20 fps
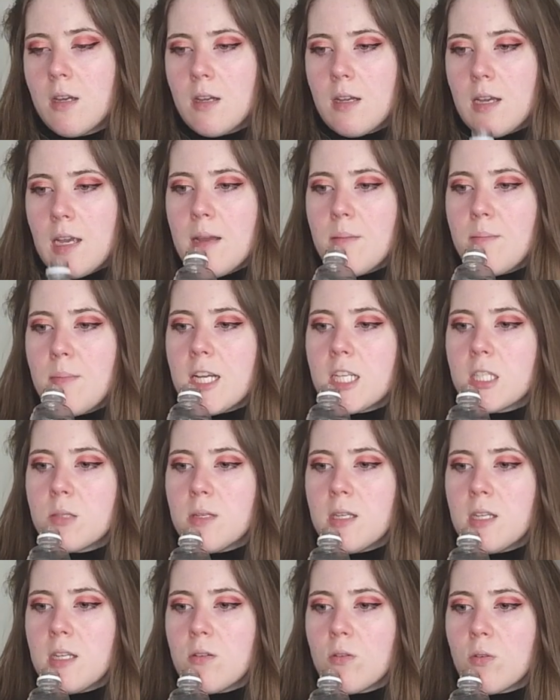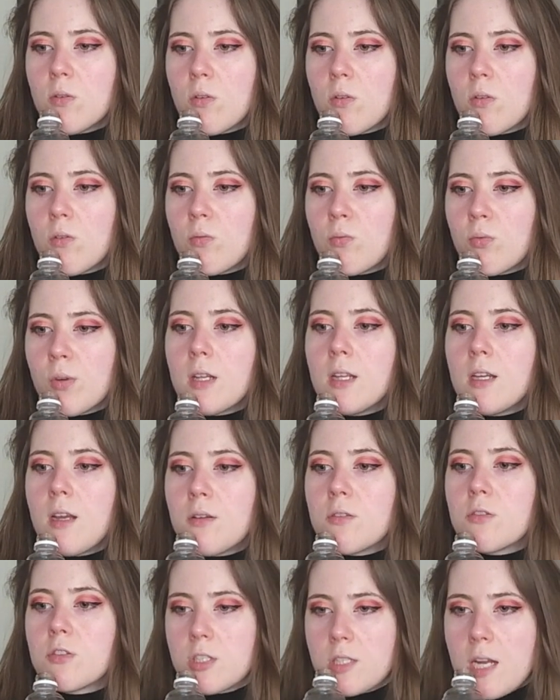it makes me really
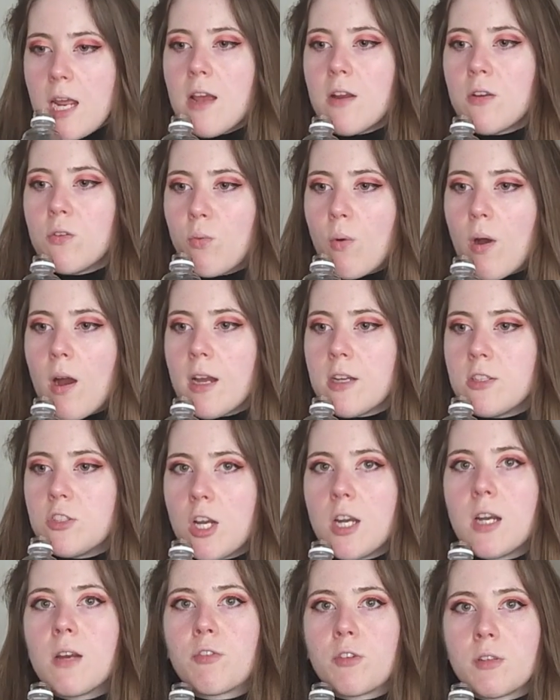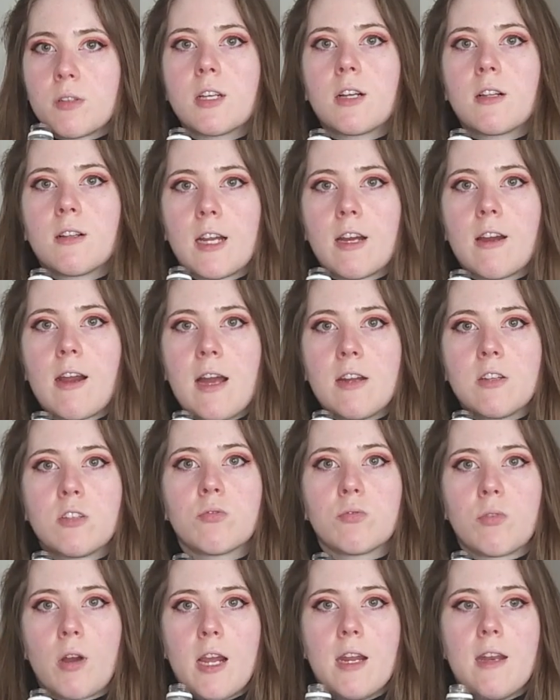understand why Jennifer LeClaire had to
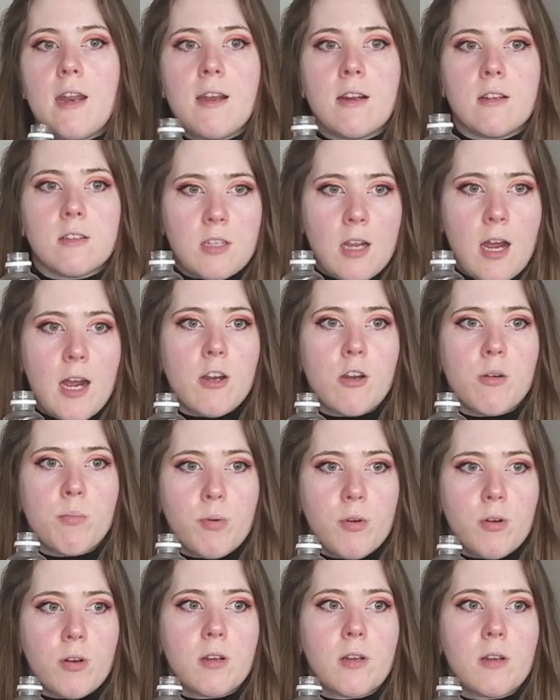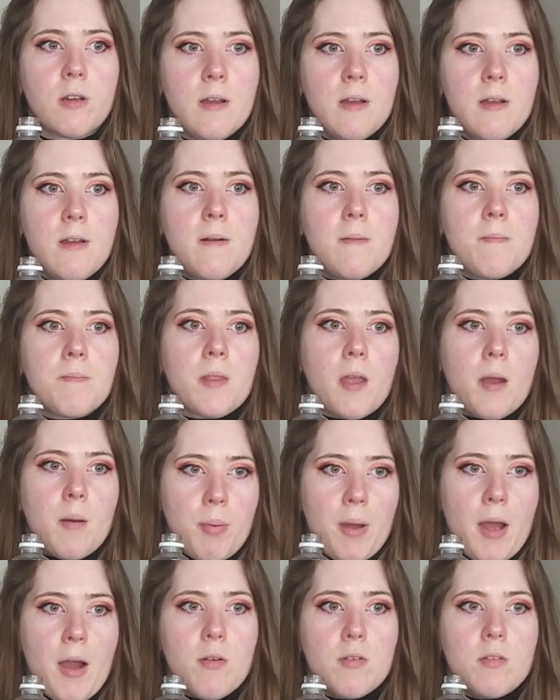write an entire book
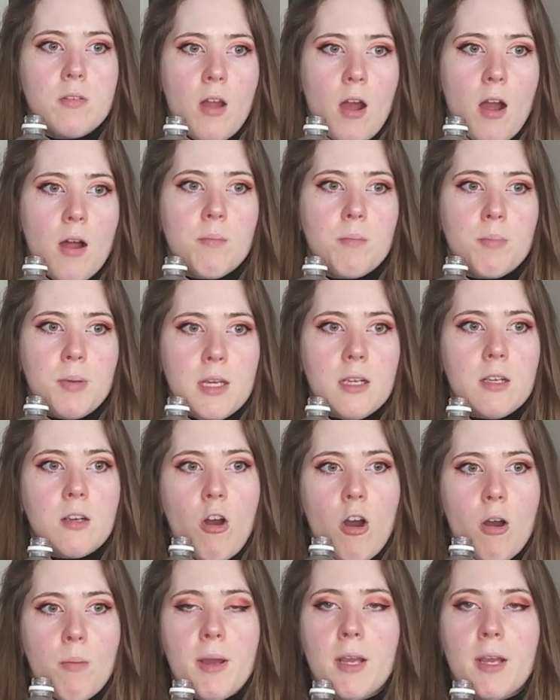about not being caught by